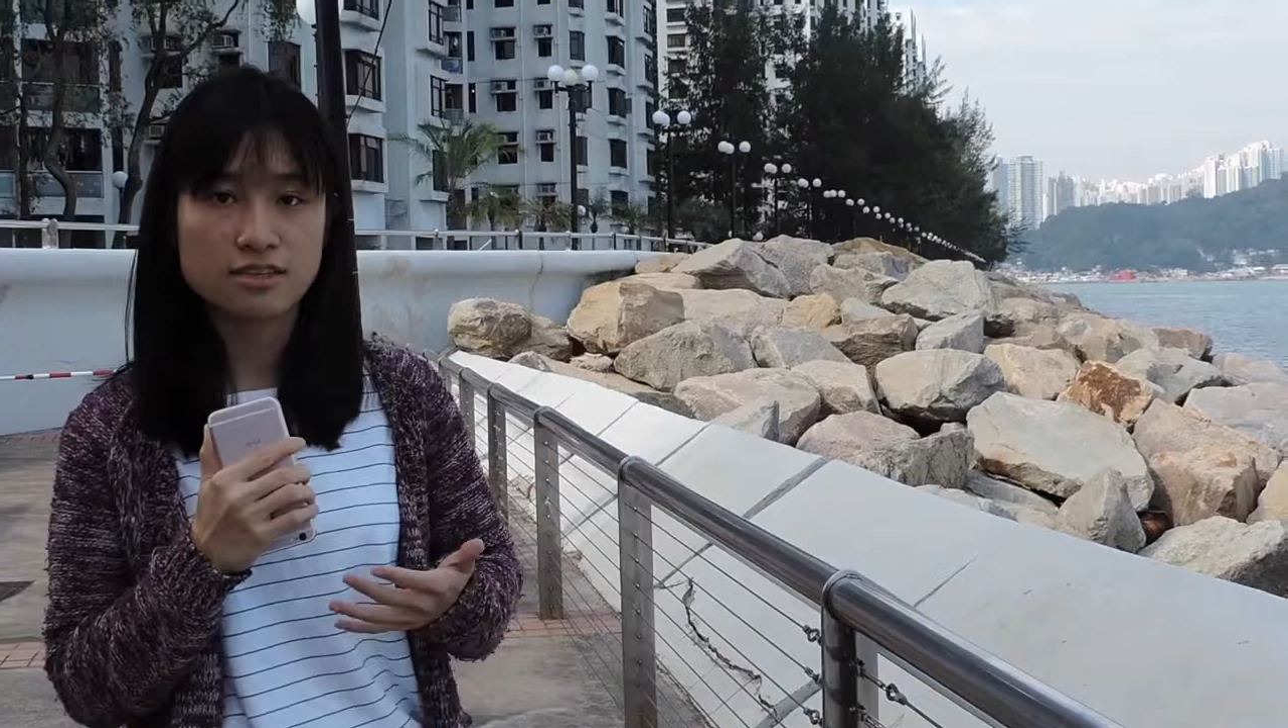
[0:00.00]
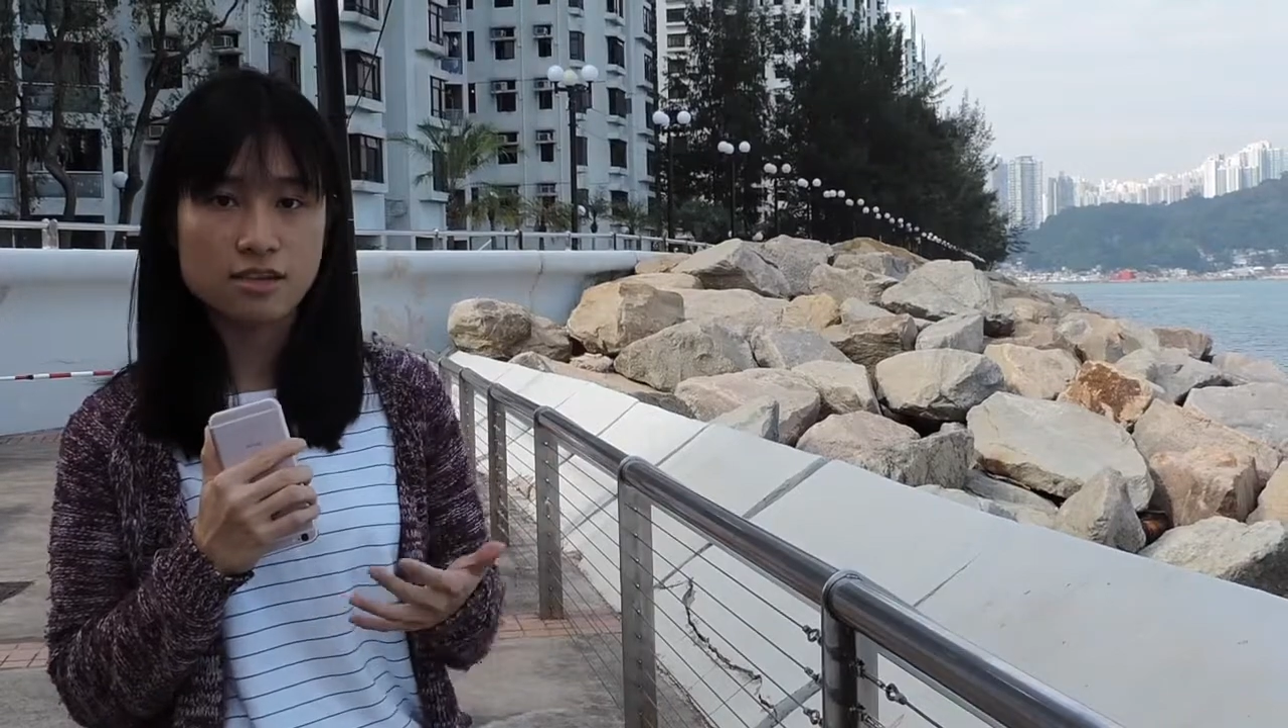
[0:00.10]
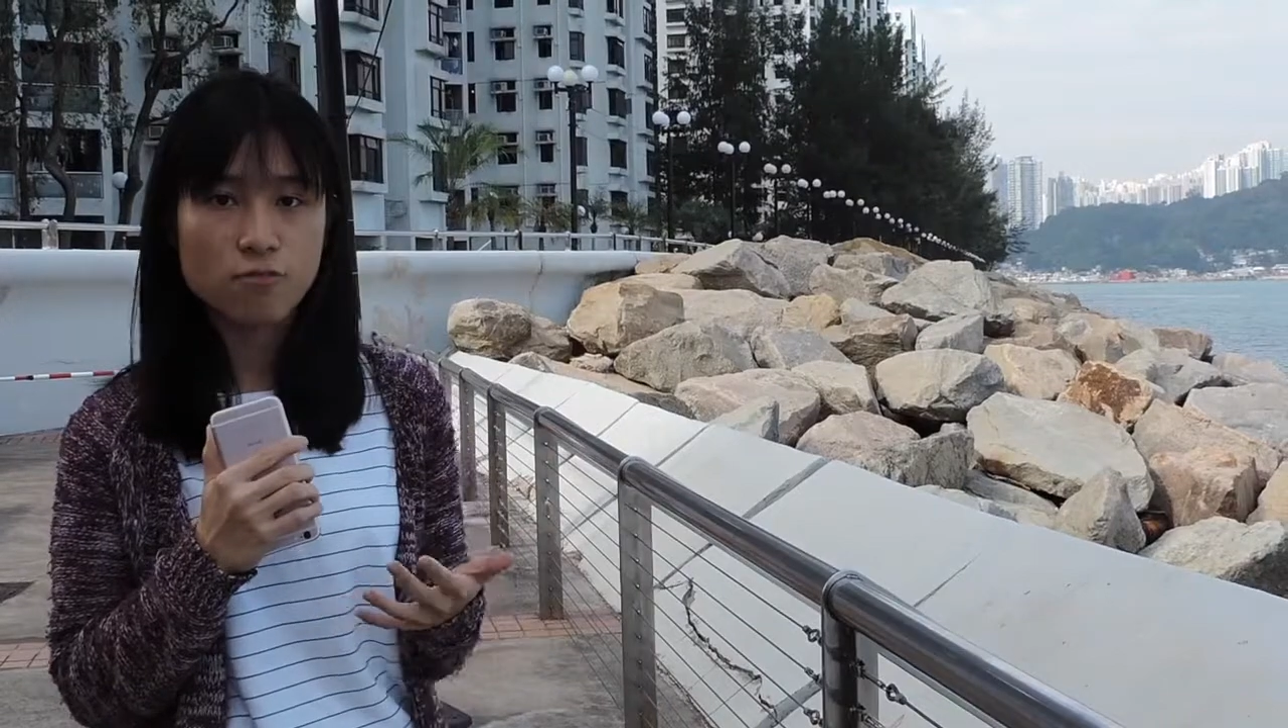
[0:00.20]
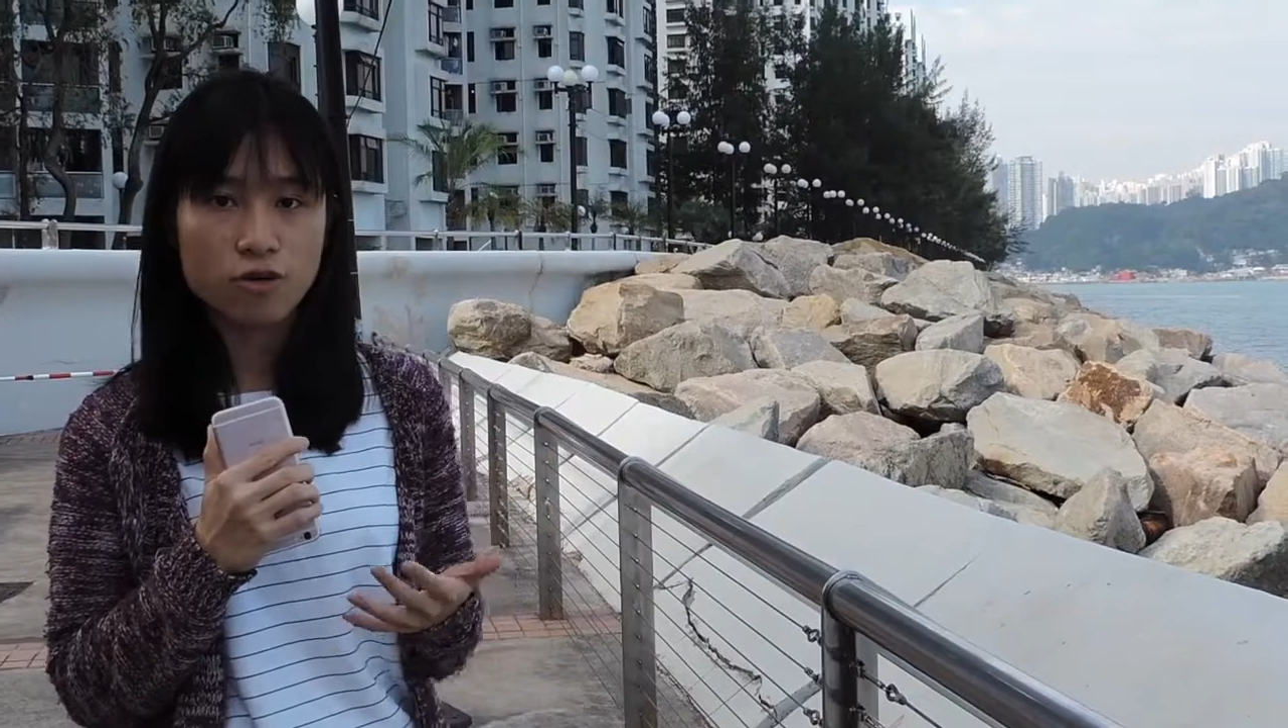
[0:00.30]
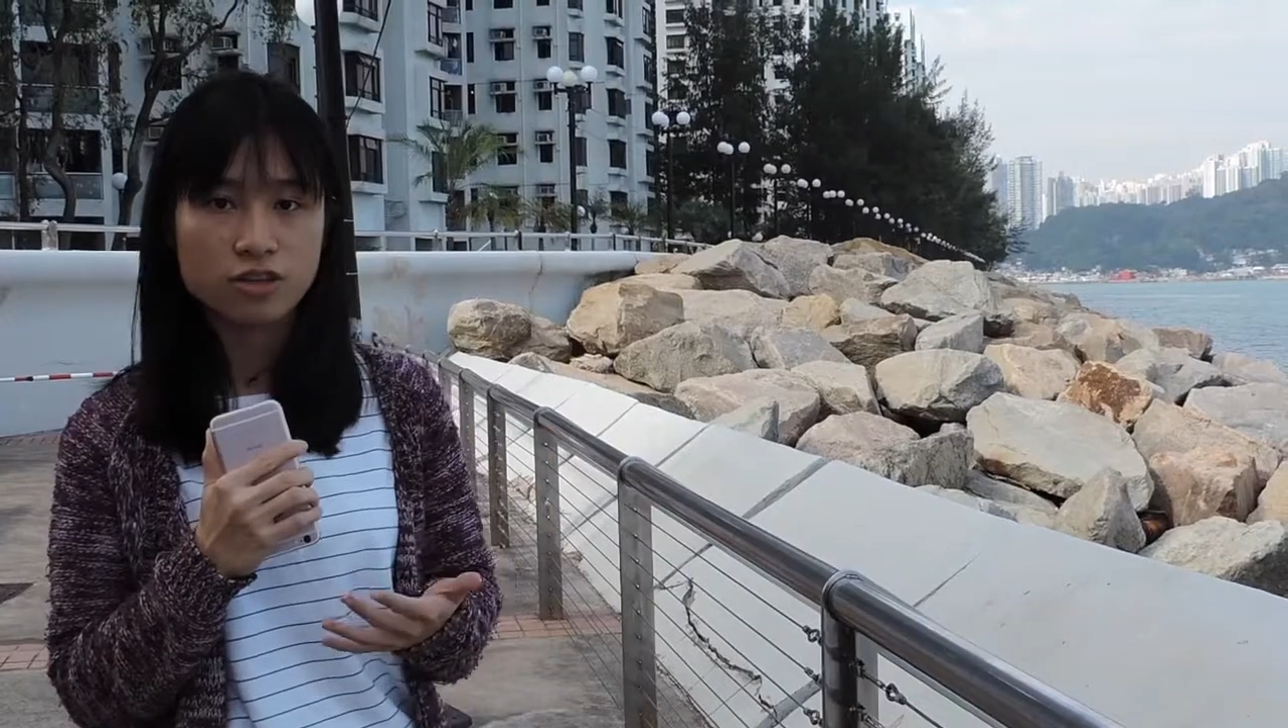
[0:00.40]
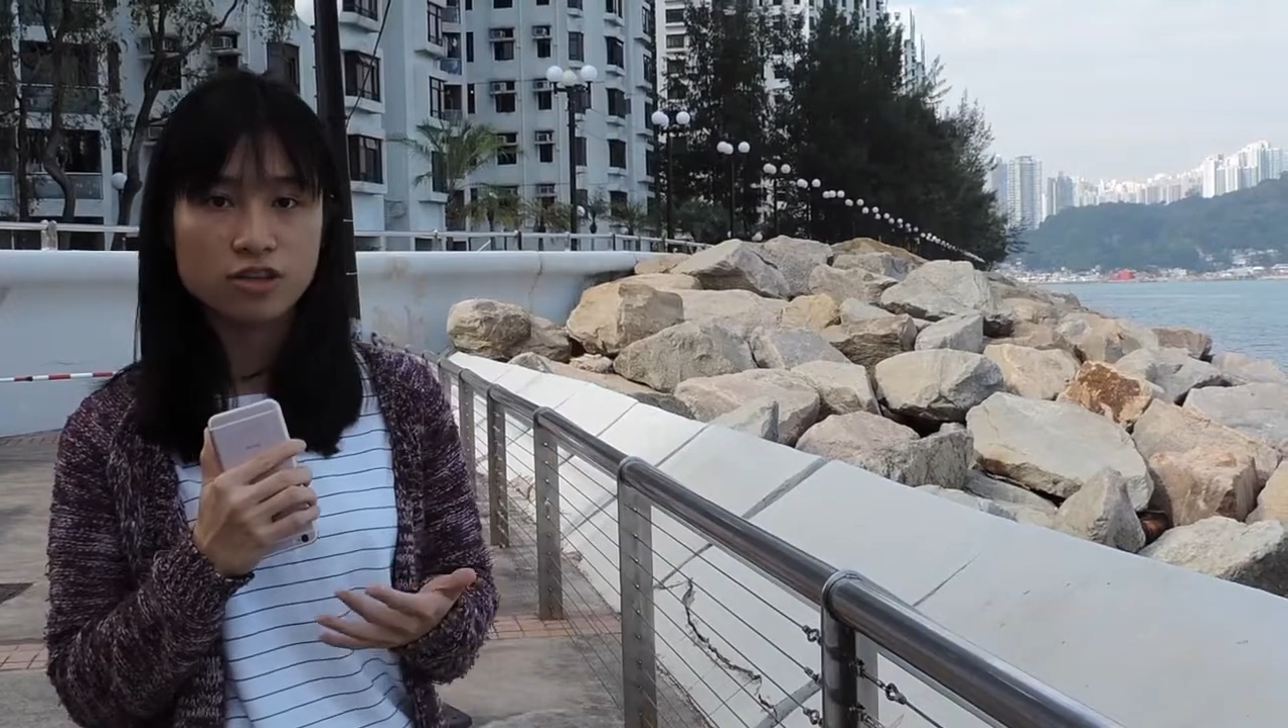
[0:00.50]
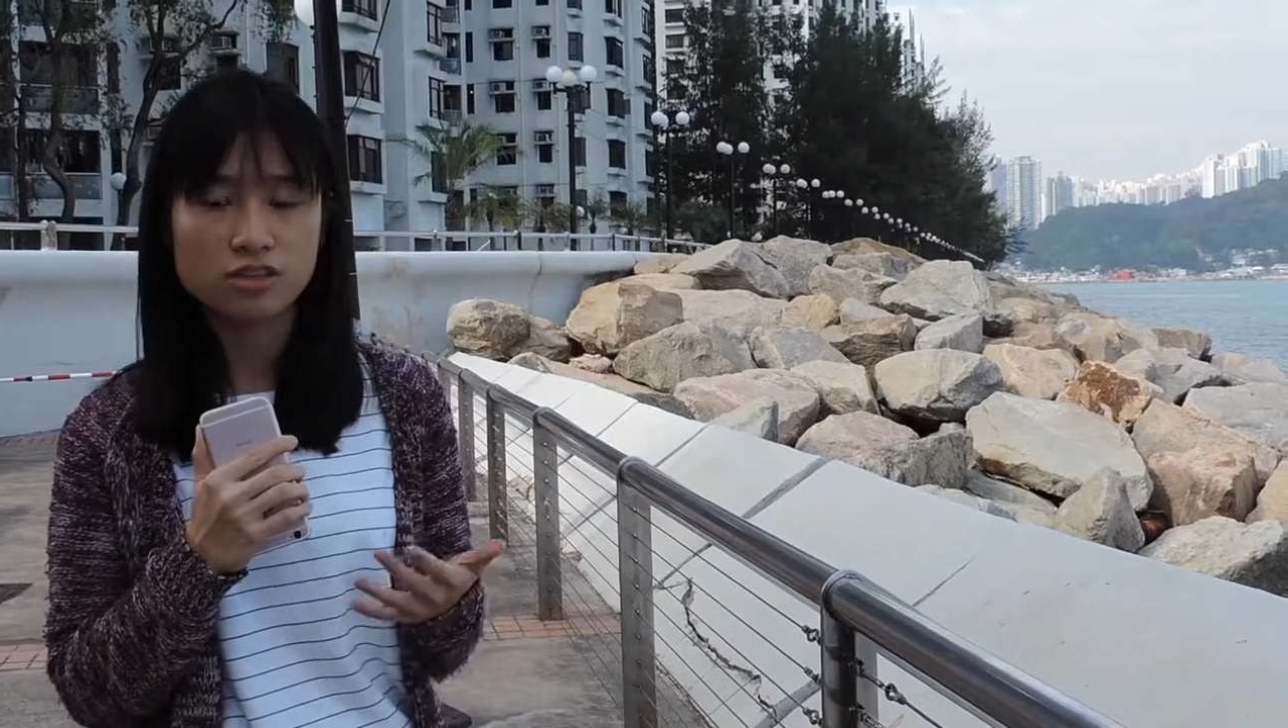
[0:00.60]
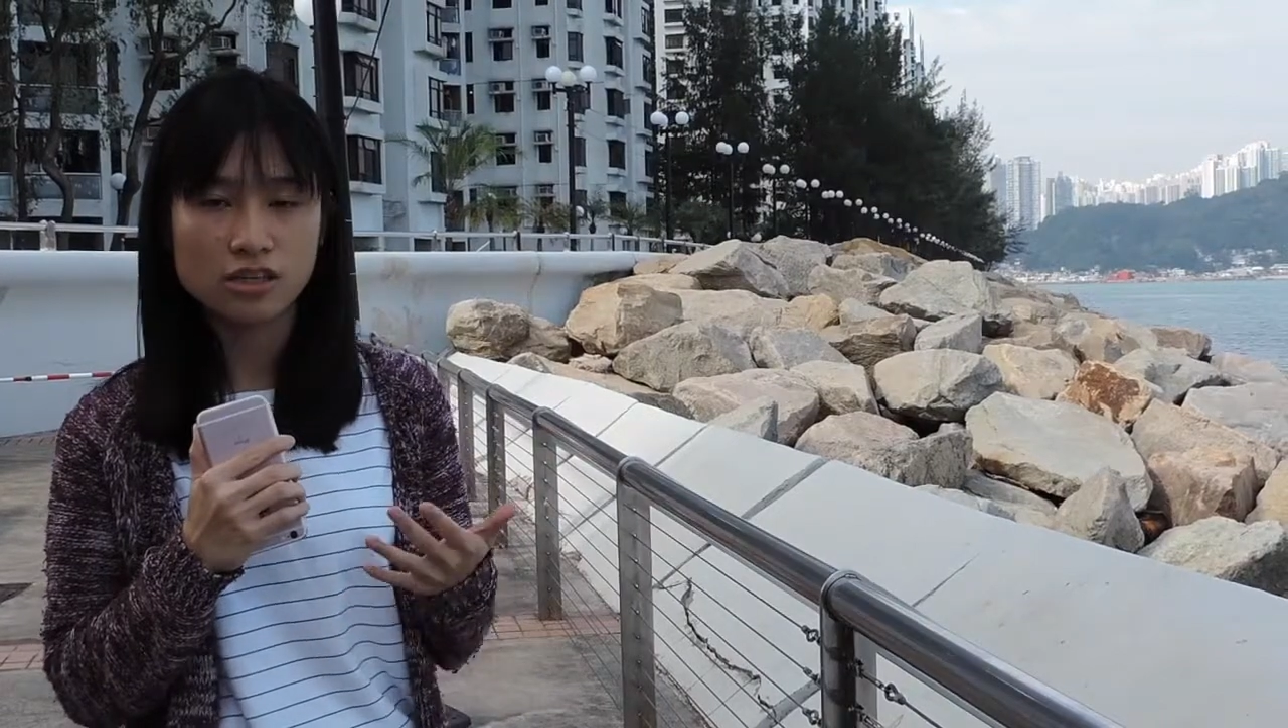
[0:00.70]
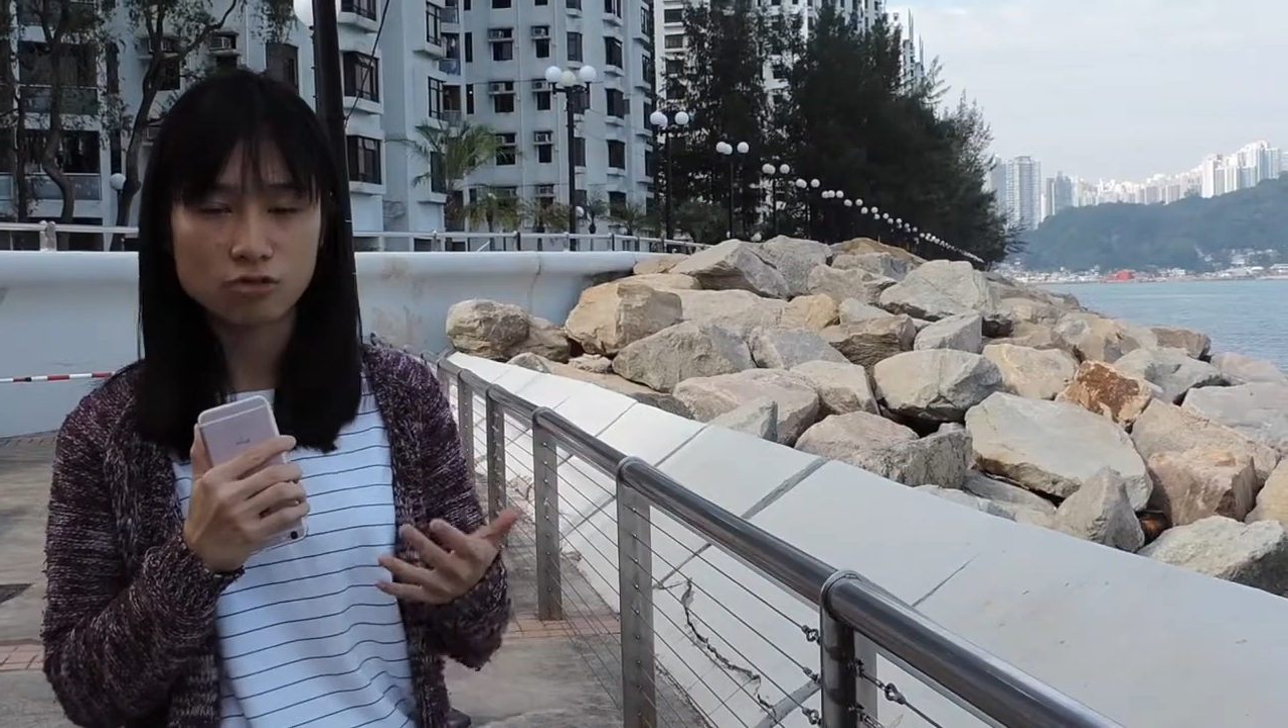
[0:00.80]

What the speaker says: seawater